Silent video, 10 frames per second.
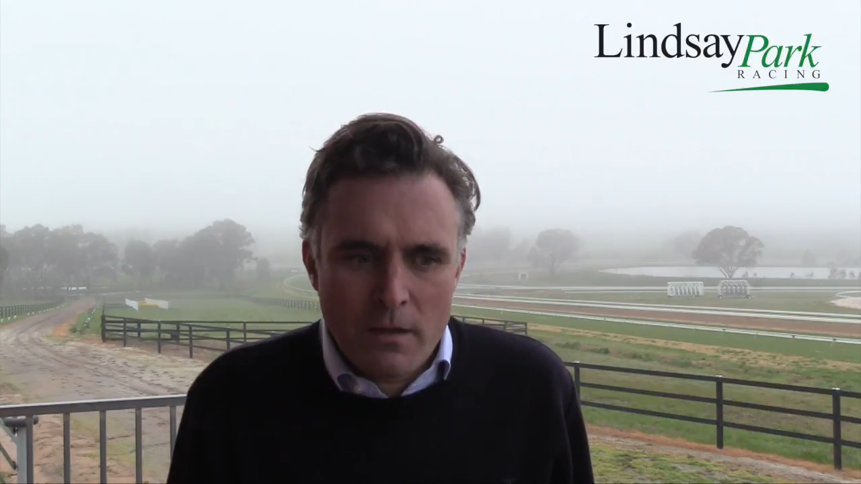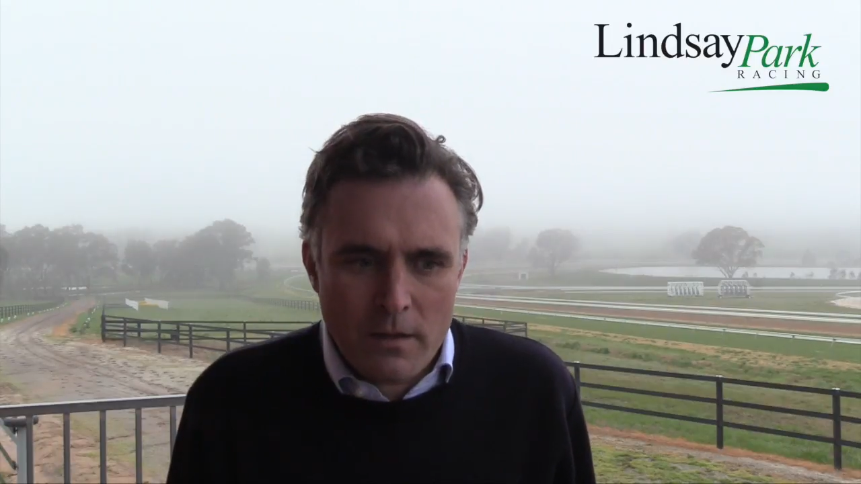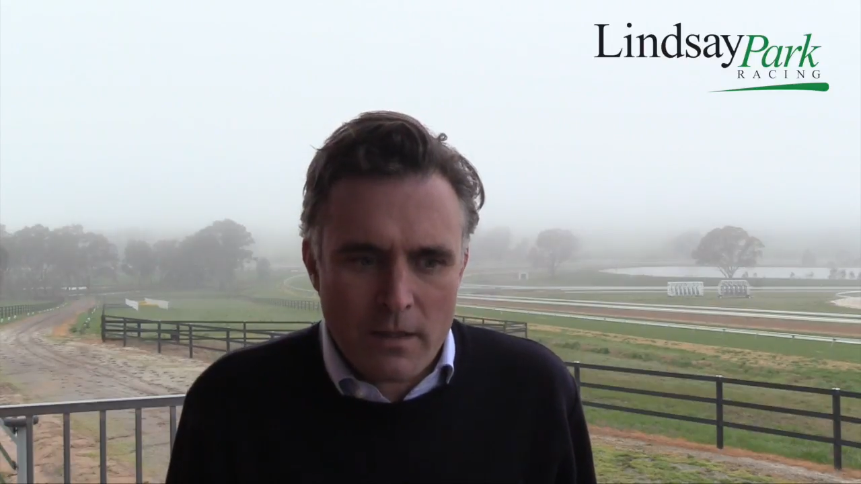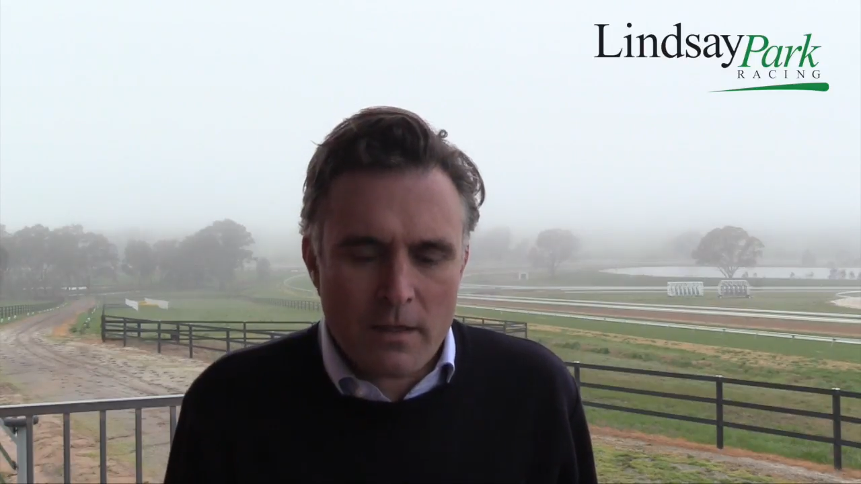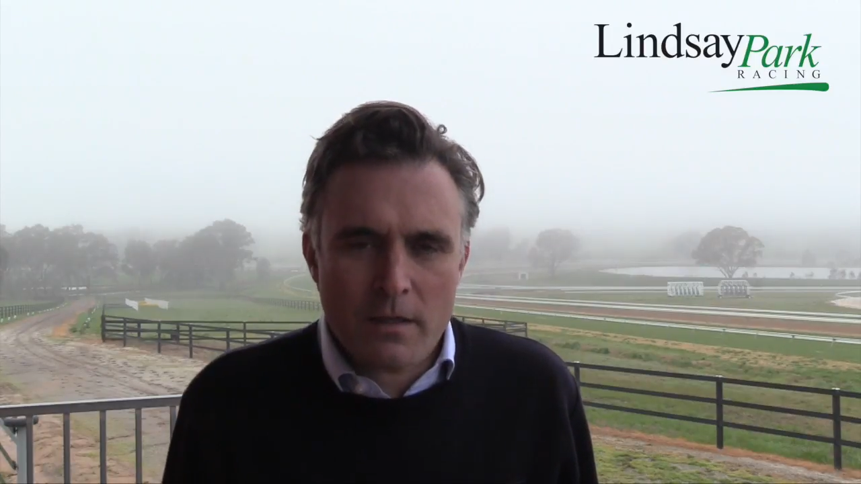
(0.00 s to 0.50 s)

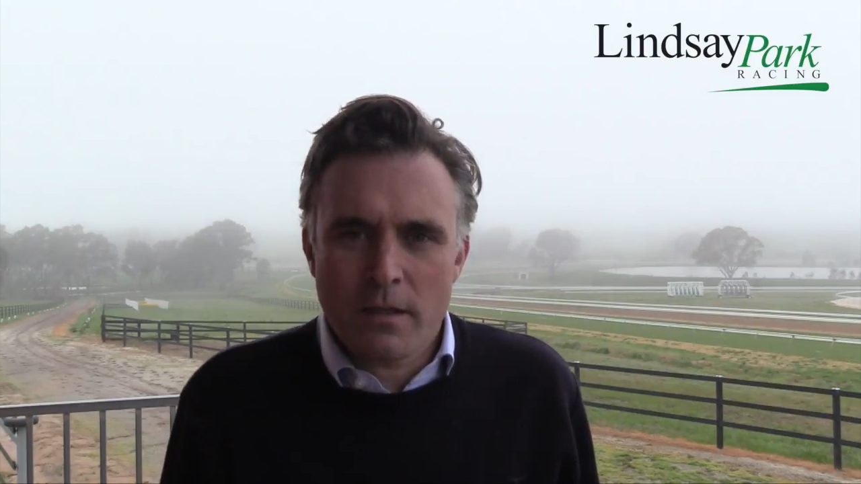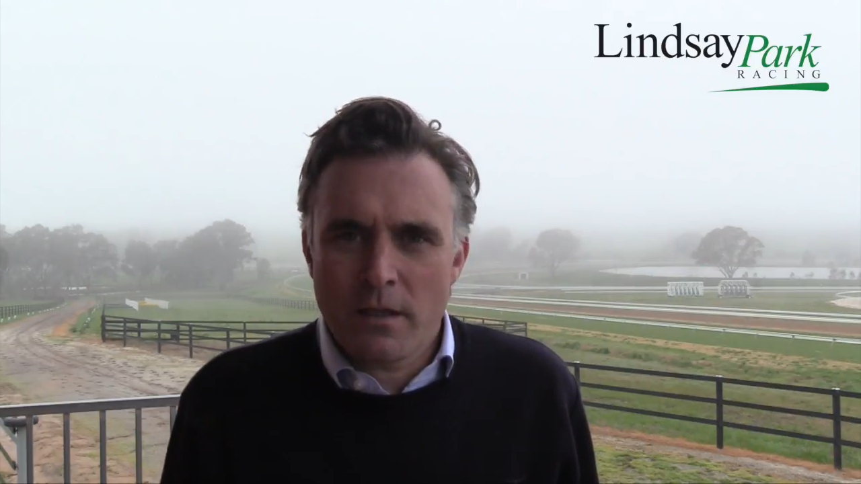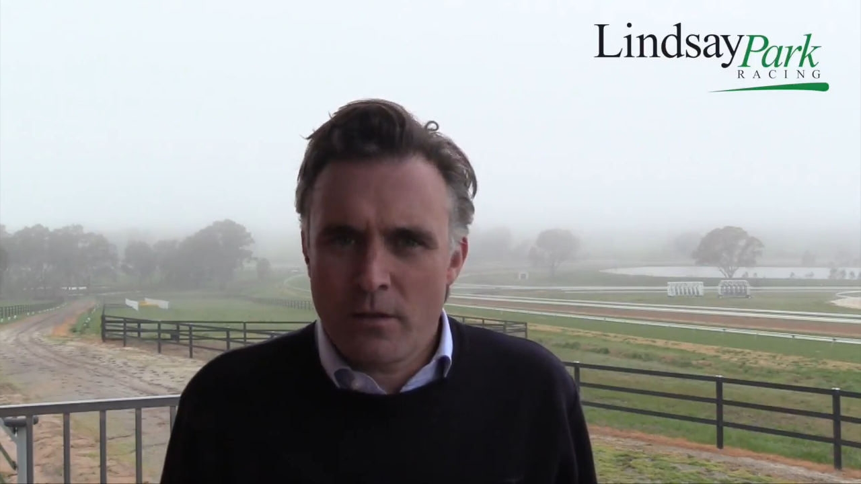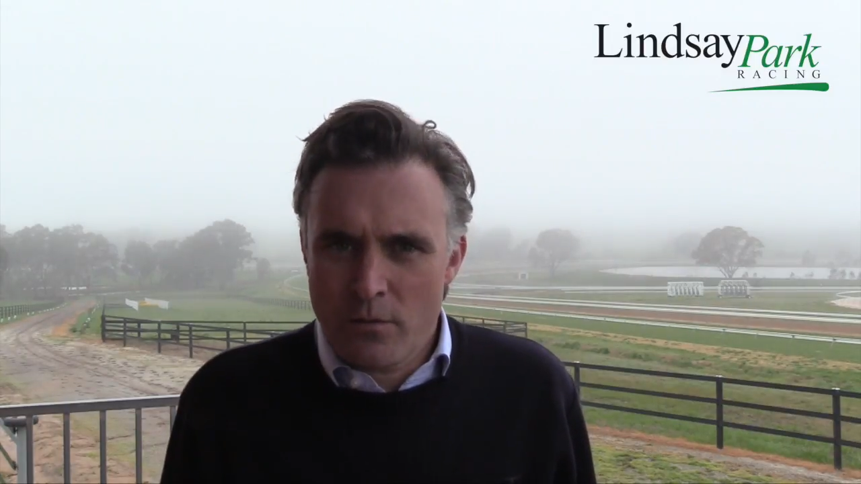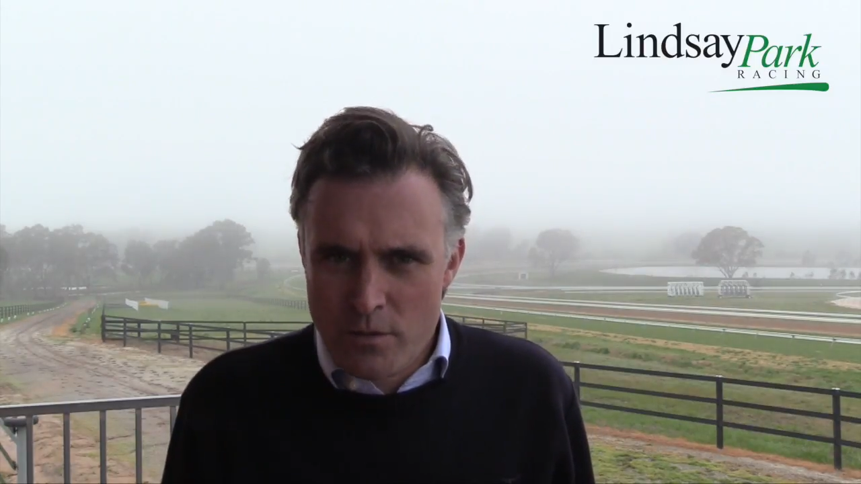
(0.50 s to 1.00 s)
Yeah, I
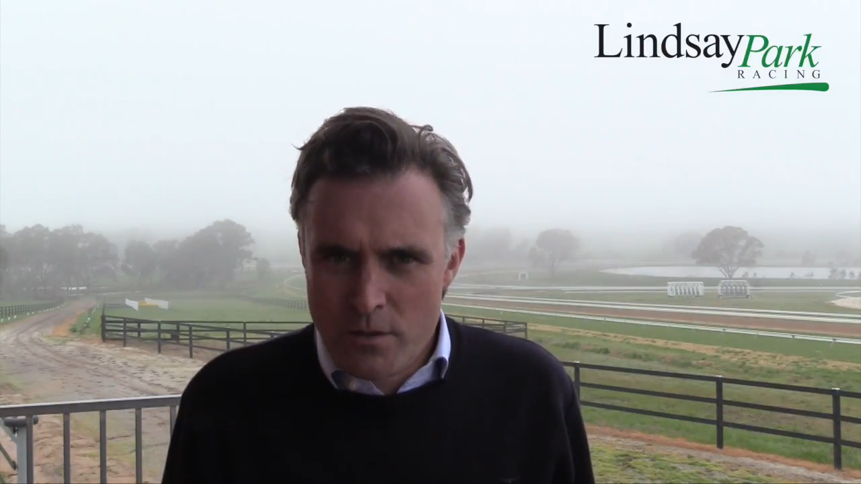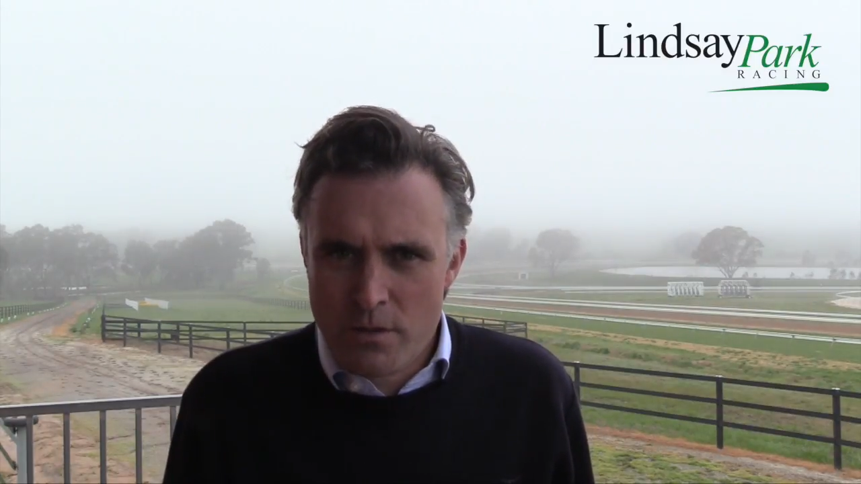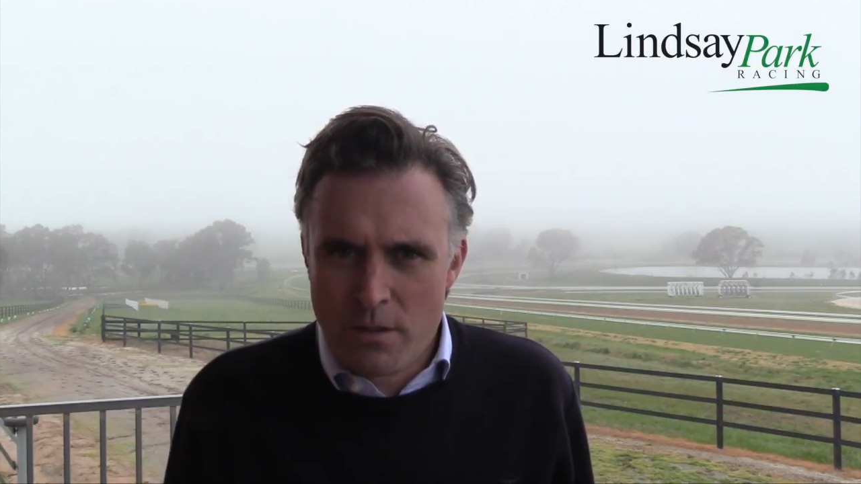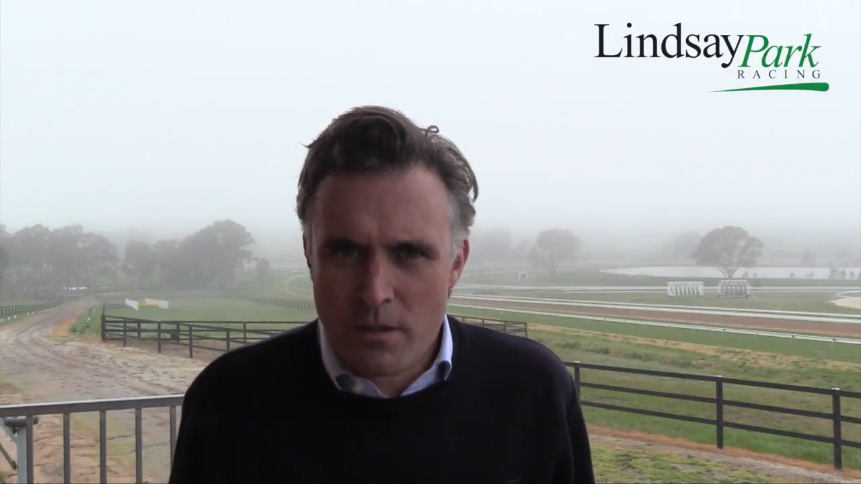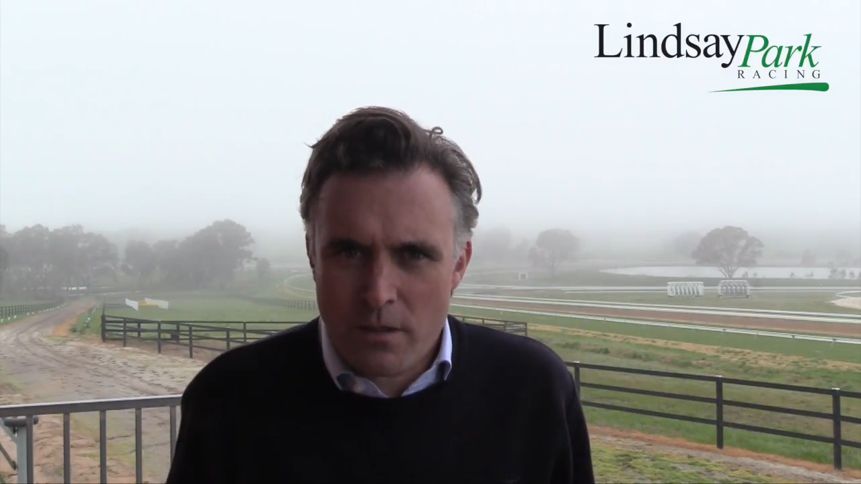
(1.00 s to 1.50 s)
think he
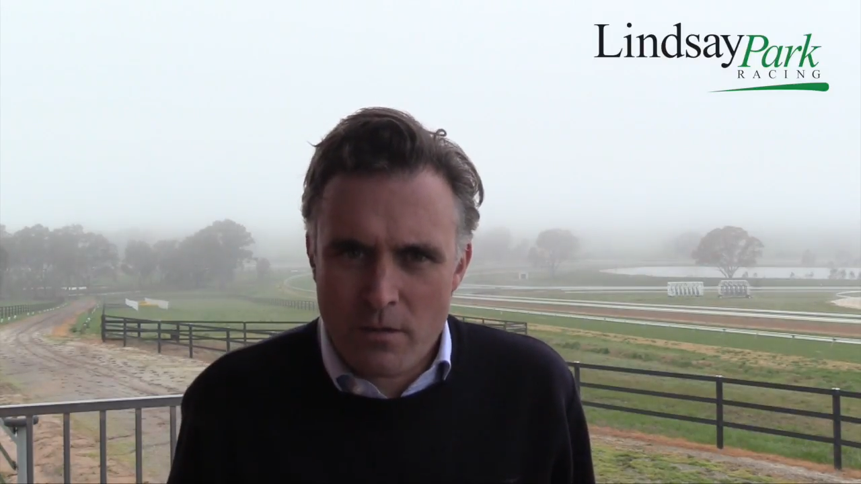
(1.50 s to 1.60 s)
looks